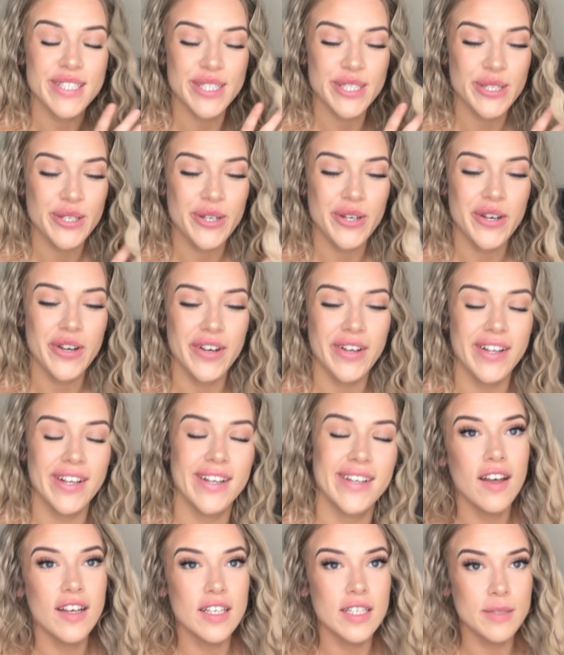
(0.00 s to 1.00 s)
So
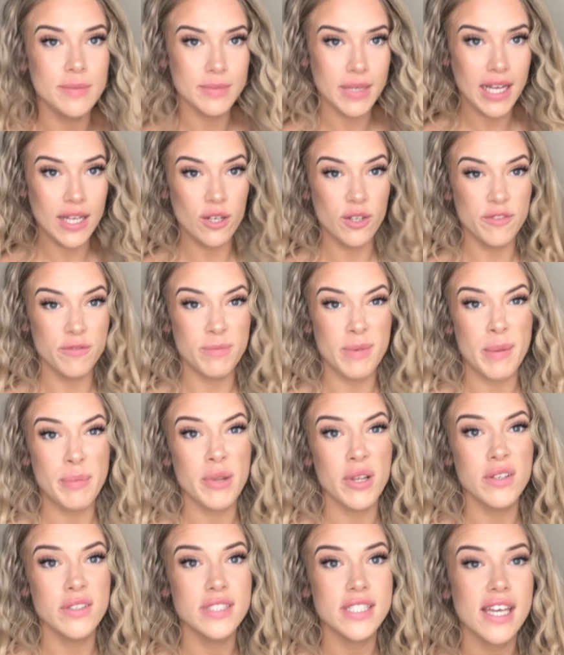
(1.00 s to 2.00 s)
I love my
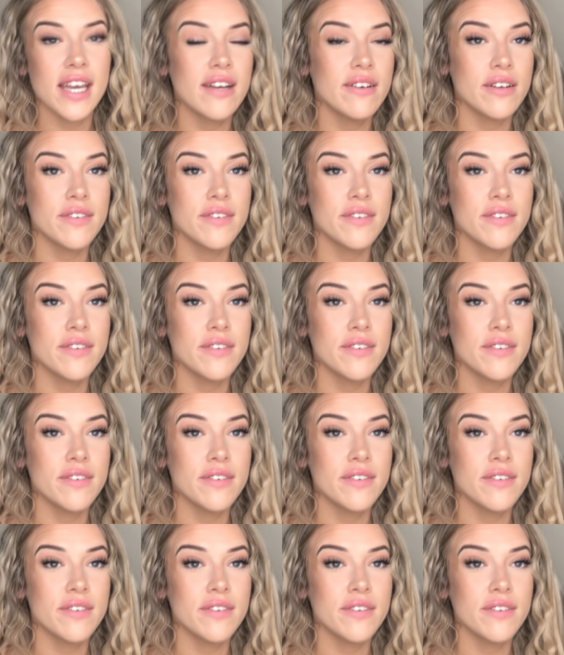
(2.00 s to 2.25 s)
blonde hair.